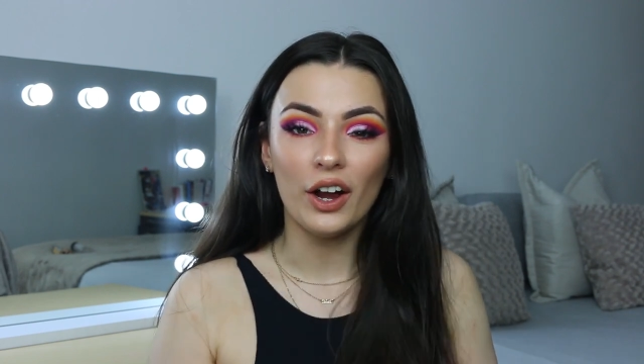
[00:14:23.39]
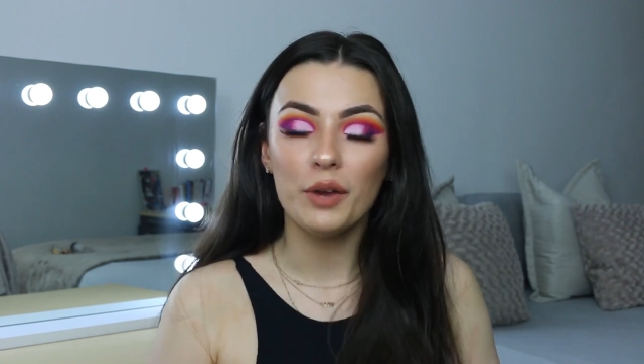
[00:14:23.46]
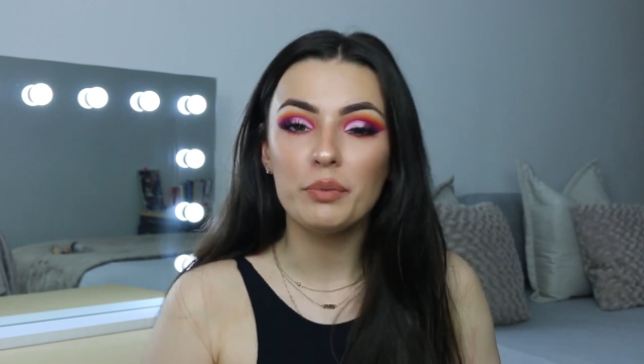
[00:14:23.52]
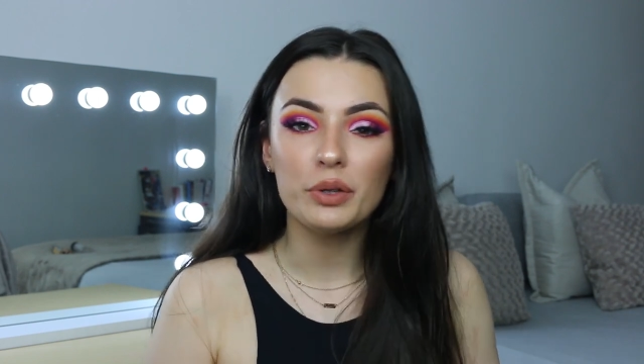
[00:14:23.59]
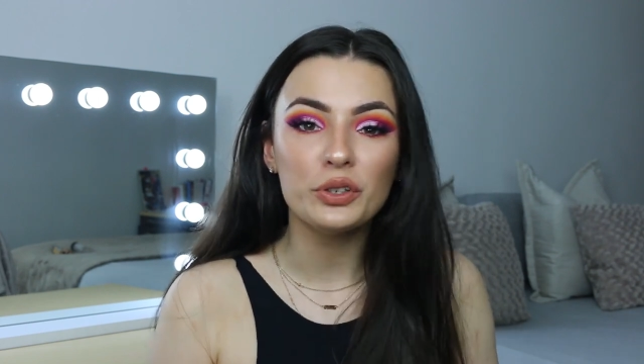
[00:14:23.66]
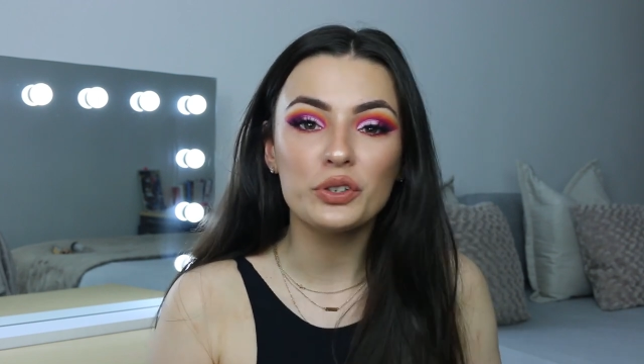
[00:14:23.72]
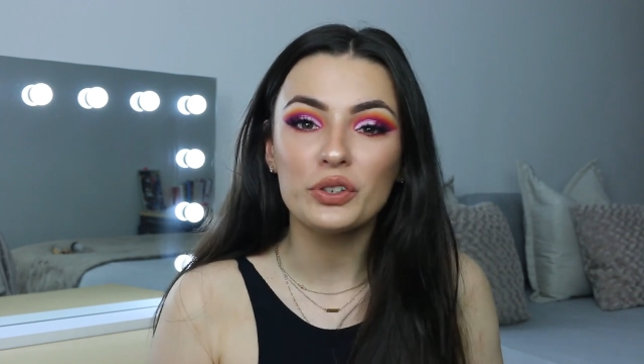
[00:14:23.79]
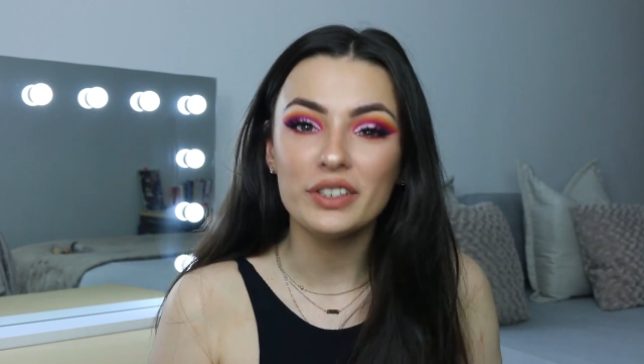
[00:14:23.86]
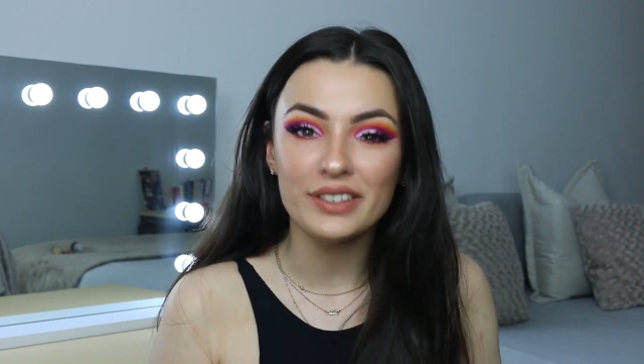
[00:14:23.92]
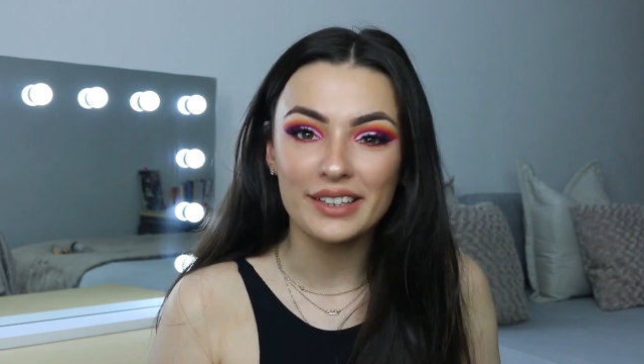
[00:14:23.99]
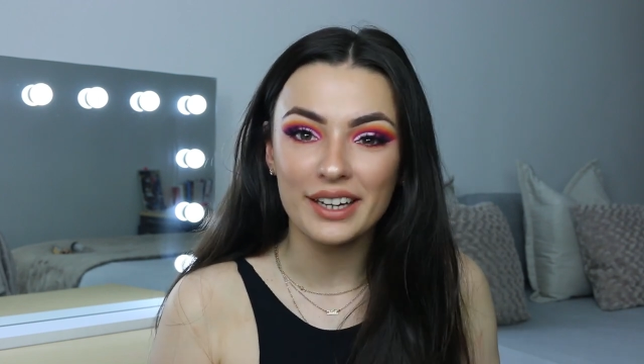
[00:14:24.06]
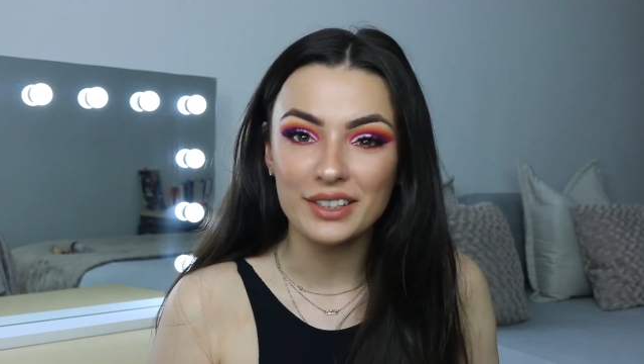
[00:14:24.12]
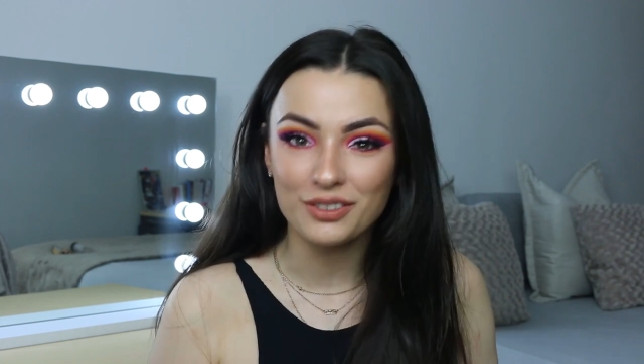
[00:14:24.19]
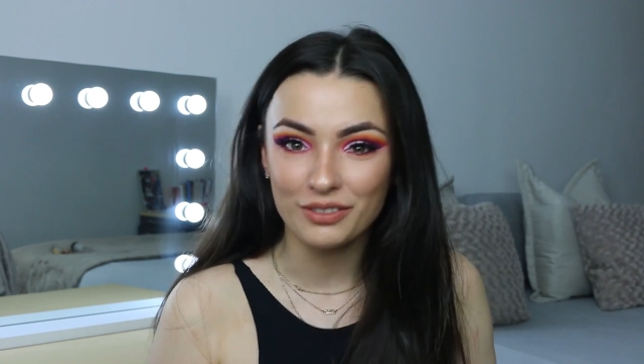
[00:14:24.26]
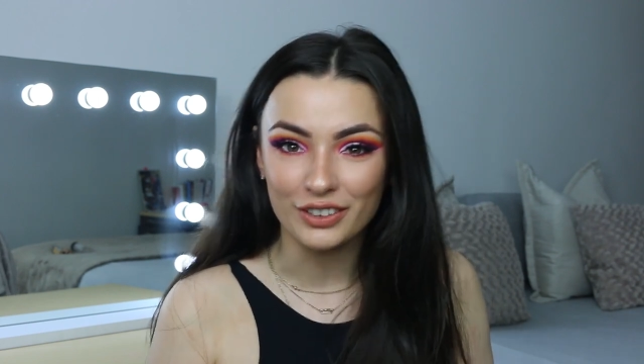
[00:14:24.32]
hope you enjoyed
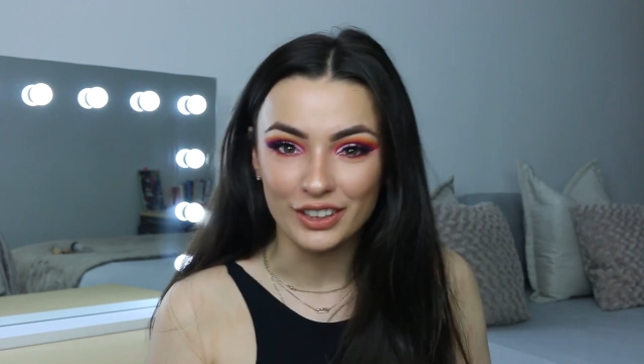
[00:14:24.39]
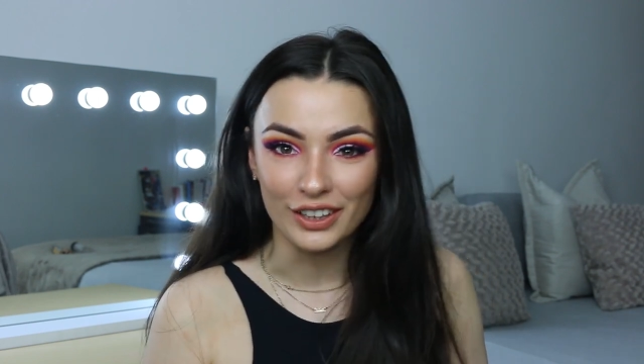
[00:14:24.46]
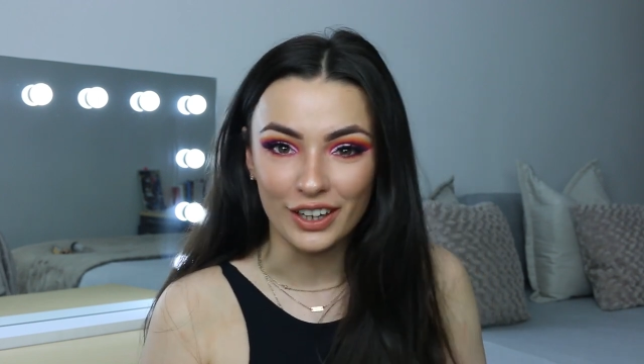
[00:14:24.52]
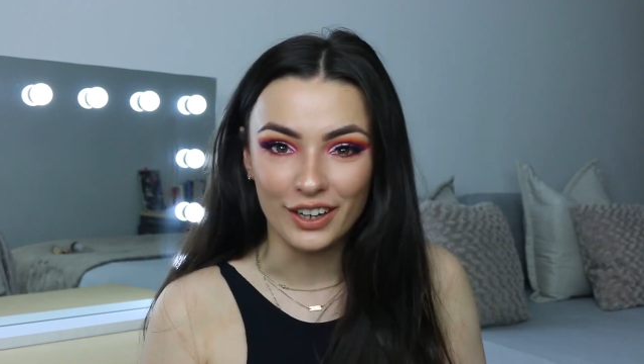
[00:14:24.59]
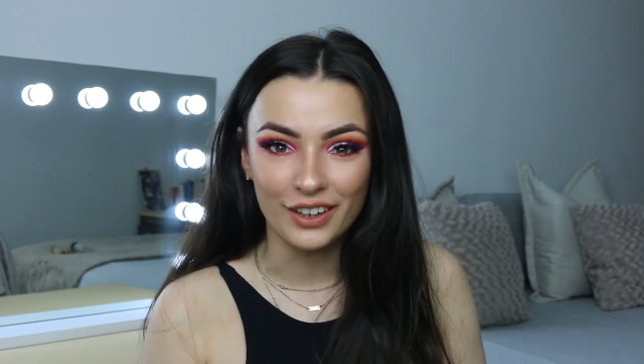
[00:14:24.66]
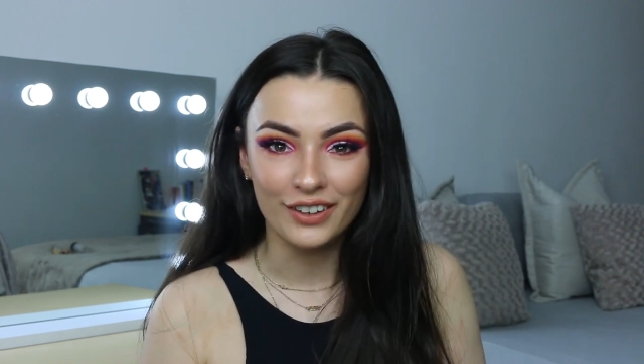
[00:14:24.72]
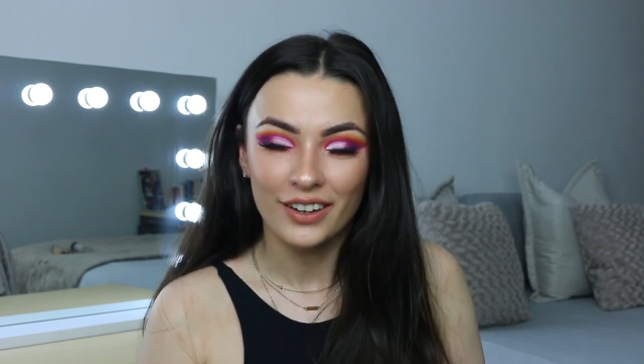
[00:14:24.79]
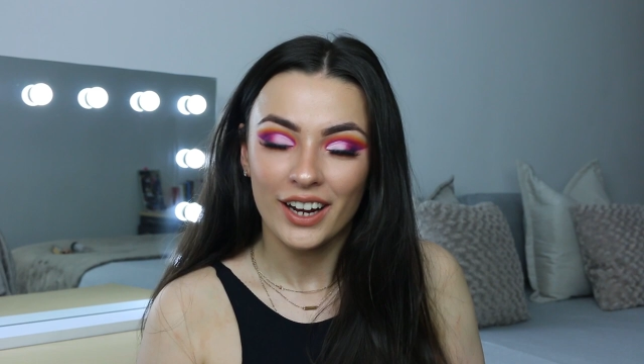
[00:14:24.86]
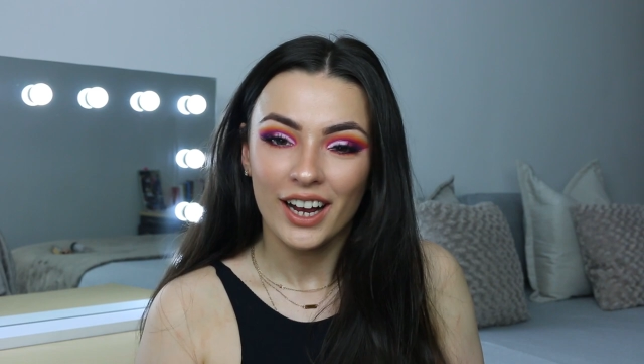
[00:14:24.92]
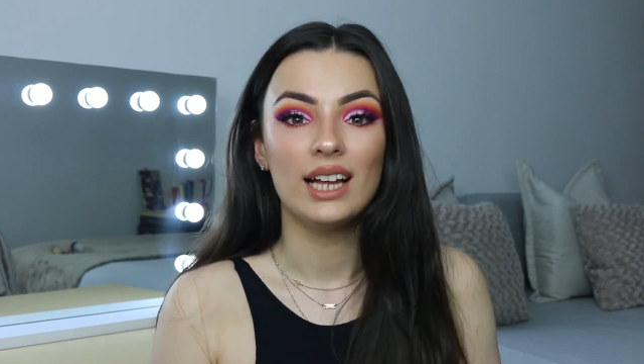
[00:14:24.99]
today's video.